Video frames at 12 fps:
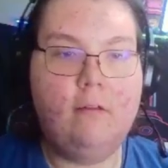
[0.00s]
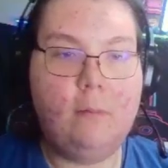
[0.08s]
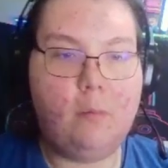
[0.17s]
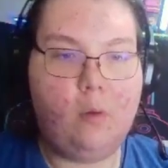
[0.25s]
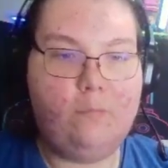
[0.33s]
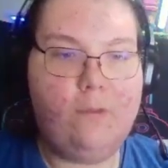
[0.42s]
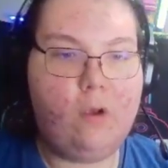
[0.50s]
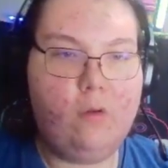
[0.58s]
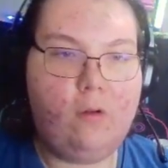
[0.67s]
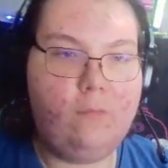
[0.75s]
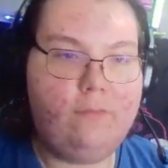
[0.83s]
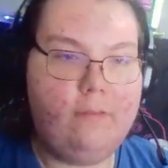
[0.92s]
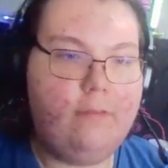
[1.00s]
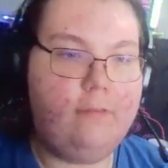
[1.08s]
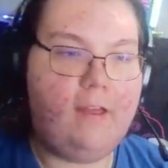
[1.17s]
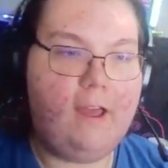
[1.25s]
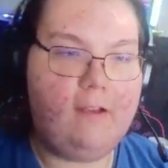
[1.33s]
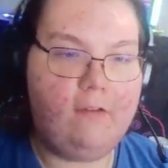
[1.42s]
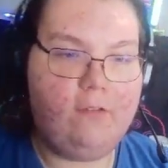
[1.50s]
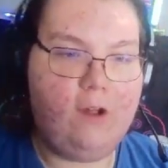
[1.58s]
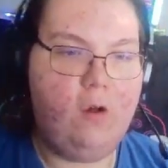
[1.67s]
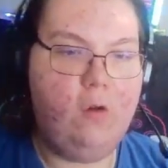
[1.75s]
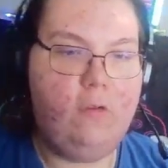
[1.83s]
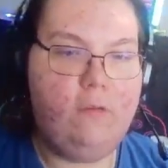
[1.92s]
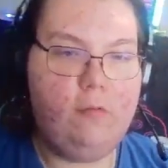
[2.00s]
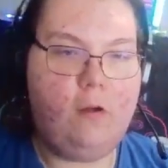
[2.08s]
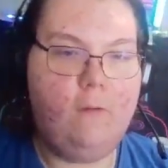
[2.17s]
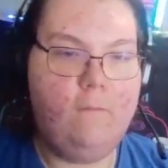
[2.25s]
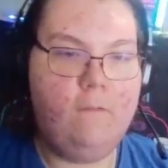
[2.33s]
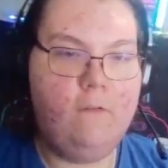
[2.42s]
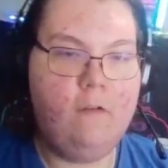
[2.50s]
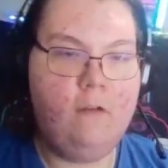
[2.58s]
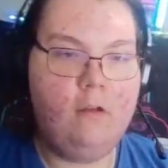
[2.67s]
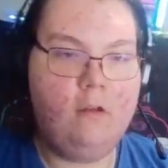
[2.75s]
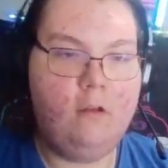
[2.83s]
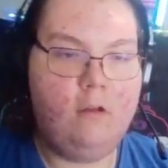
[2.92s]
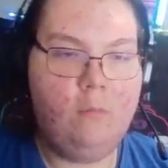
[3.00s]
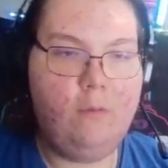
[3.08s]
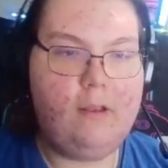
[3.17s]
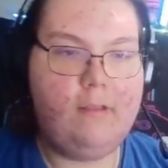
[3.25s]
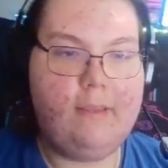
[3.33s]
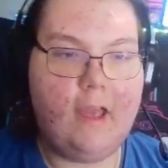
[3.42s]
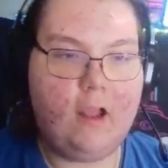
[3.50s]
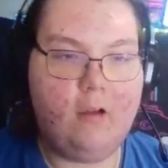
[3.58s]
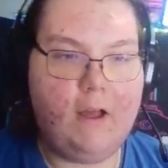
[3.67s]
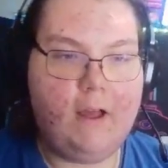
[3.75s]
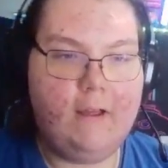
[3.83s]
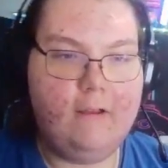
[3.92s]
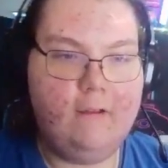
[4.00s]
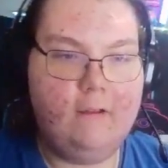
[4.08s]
Don't go tickle no tiger's toes, bro. Where's that tiger at?